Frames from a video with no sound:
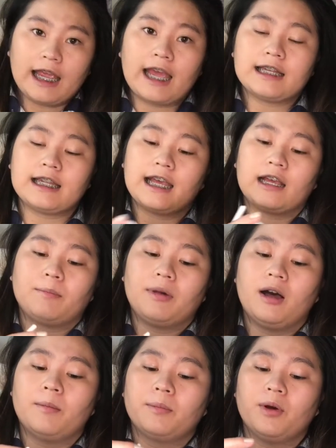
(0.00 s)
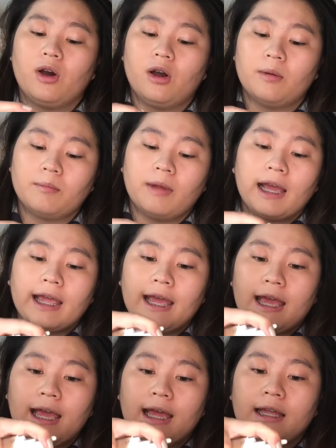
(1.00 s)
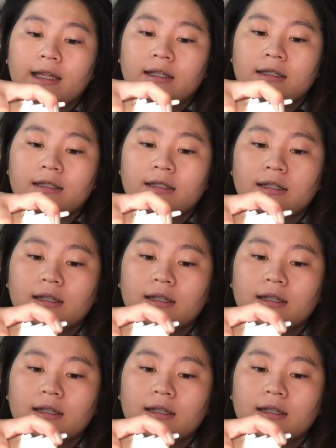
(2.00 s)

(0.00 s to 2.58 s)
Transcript: and take a pump on my hand.